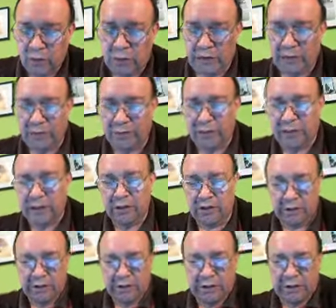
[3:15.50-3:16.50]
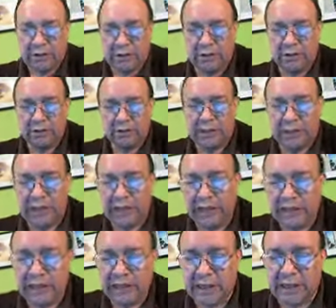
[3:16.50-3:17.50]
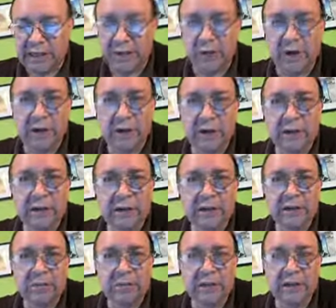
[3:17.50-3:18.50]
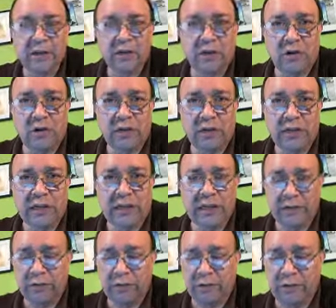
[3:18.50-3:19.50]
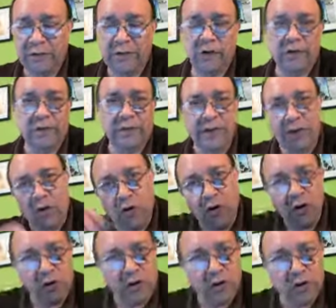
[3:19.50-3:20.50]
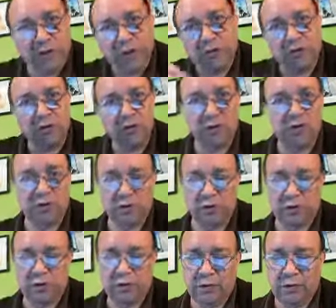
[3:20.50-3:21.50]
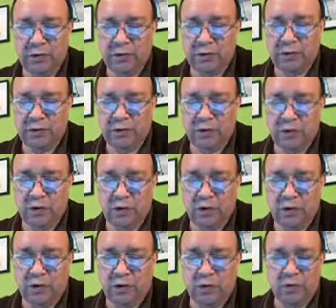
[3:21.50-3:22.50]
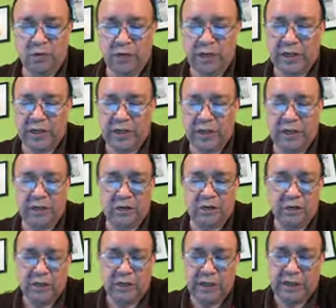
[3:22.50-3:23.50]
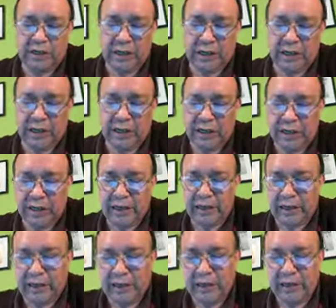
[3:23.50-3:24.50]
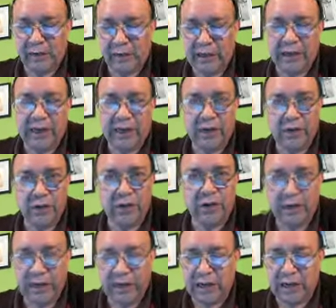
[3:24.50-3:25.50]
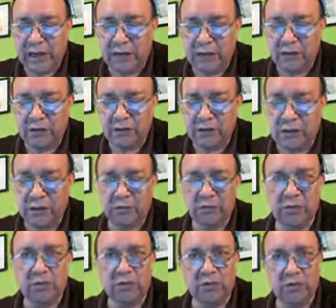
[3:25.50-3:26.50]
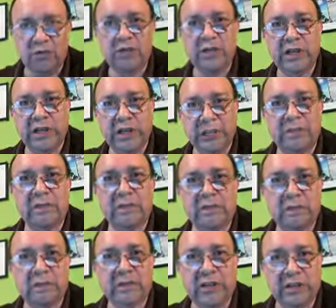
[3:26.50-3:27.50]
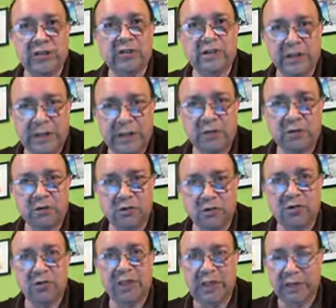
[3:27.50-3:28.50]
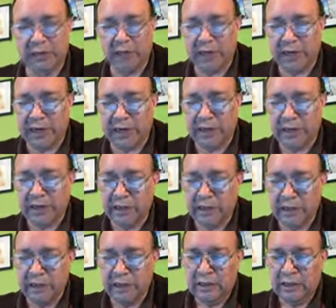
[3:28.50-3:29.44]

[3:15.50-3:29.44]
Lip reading: We can find those reactions AX and AY by solving the equilibrium of the whole structure. So we can consider that AX and AY are not unknowns when we go to the sections method to find the bars.